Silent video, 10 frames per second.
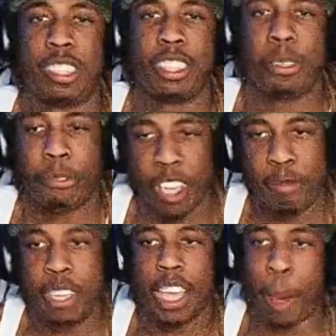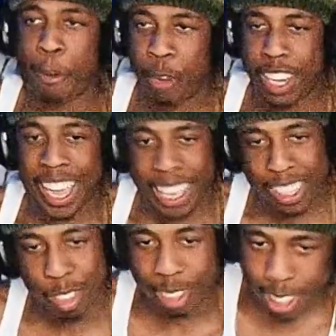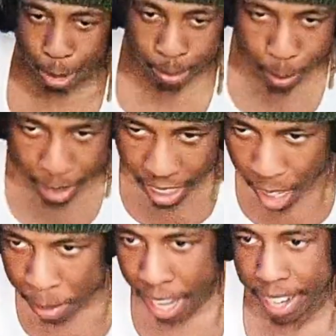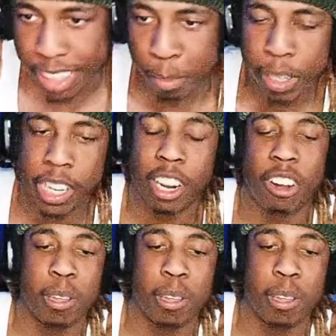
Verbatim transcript: You feel me? I'm gonna react to it. You feel me? Give y'all my honest opinion on it.